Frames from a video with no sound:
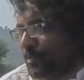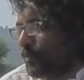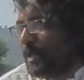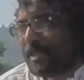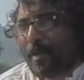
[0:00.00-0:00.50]

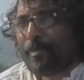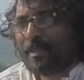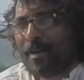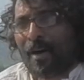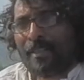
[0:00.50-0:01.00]
who has kept
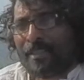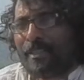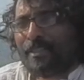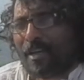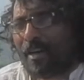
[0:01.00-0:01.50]
his heart
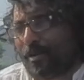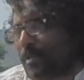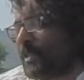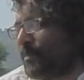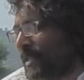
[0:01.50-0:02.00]
in a jar or
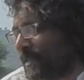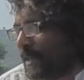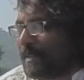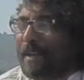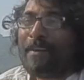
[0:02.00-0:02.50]

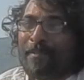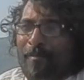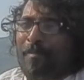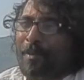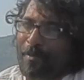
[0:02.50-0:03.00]

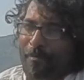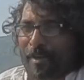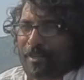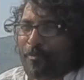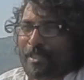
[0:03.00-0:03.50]
something.
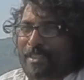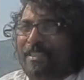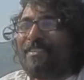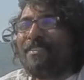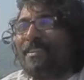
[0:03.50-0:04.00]
Very
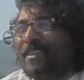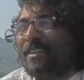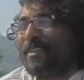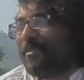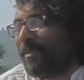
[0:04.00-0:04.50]
twisted,
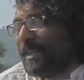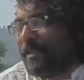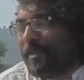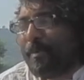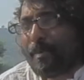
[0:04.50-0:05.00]
uh,
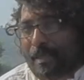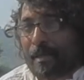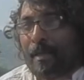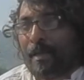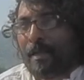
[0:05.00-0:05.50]
funny way, but
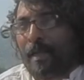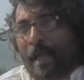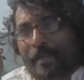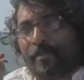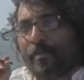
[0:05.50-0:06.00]

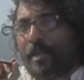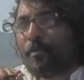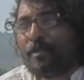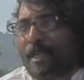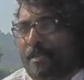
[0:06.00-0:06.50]
he has a very
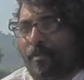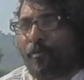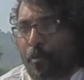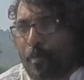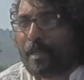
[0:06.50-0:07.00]
good sense of
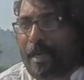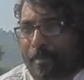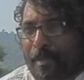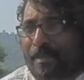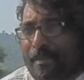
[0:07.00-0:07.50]
humor. That
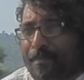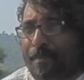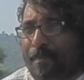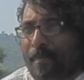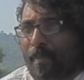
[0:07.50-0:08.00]
is,
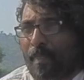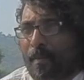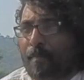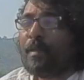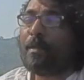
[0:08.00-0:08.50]

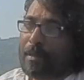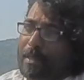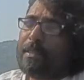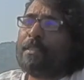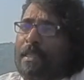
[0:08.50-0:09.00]

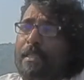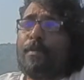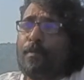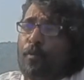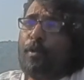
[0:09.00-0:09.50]
that is
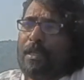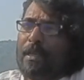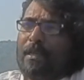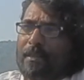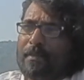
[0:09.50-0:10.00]
he, who
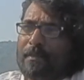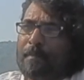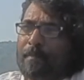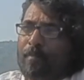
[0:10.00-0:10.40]
he is.